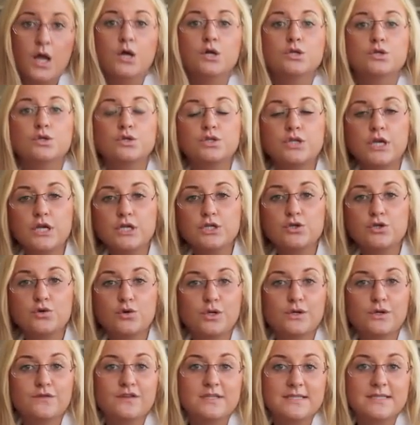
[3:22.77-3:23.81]
Today,
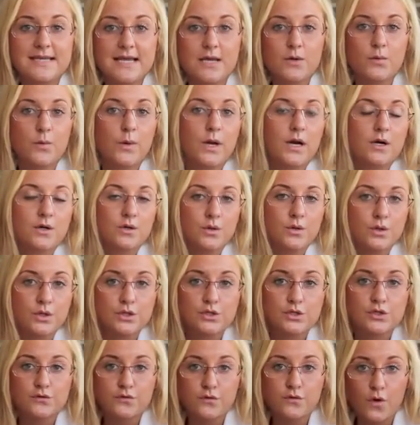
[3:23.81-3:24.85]
during the day, we are going
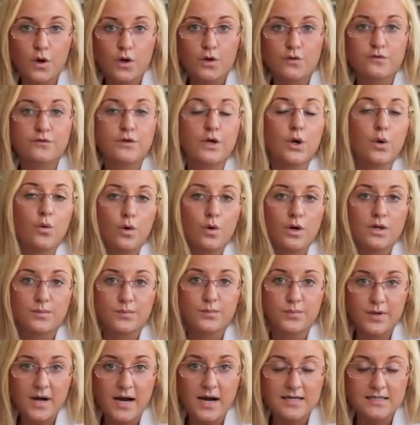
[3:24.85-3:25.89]
to follow the oil
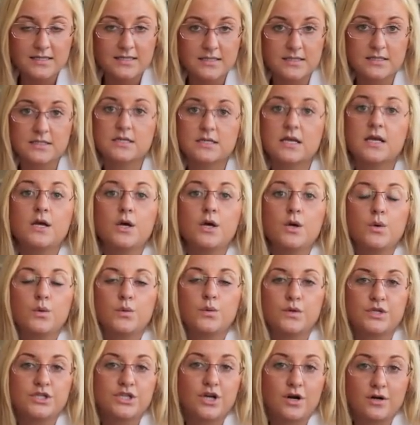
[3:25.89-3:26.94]
prices,
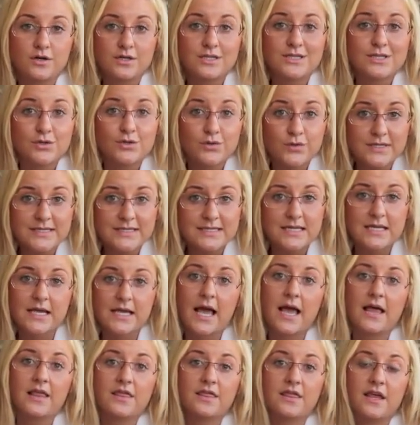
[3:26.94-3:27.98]
which are increasing,
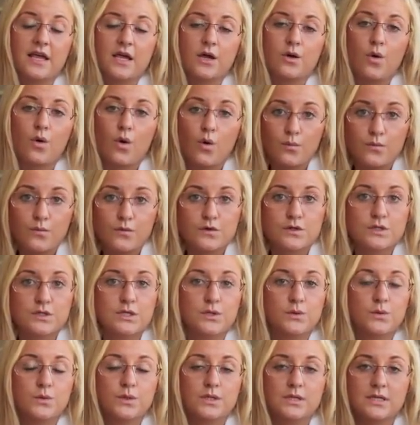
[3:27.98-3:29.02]
and they
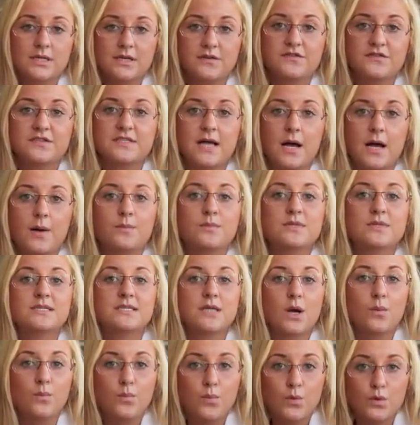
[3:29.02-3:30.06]
obviously will give some
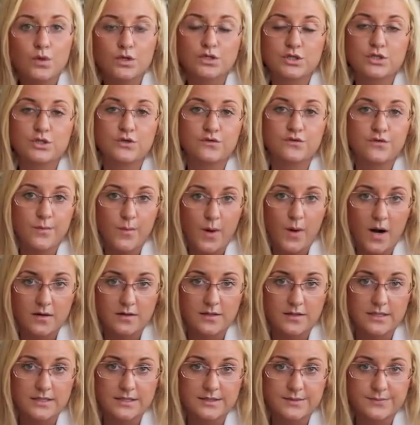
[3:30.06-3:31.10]
support to the
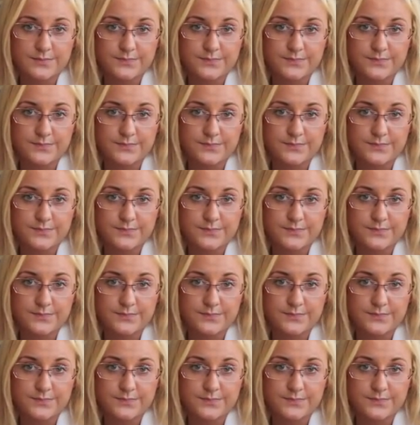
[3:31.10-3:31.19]
market.